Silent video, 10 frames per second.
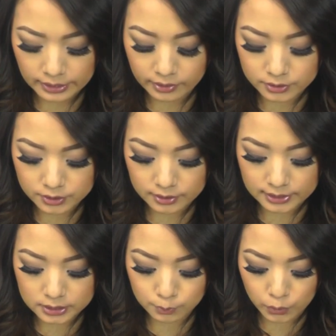I also
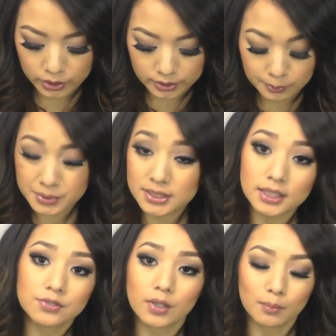got some more
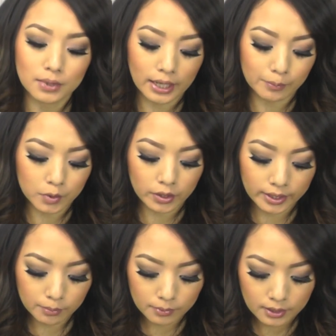lipsticks from Lime
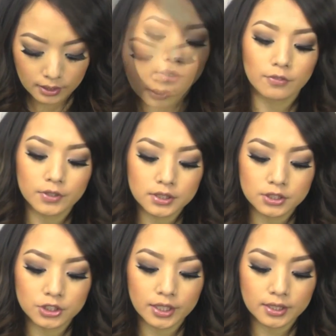Crime. The
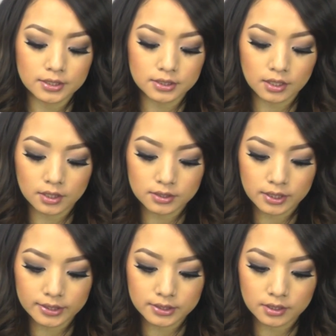first shade is
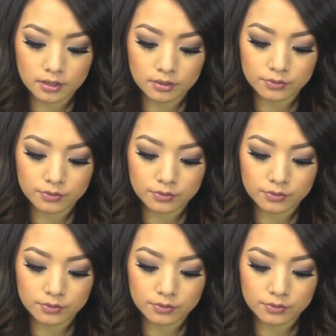Contessa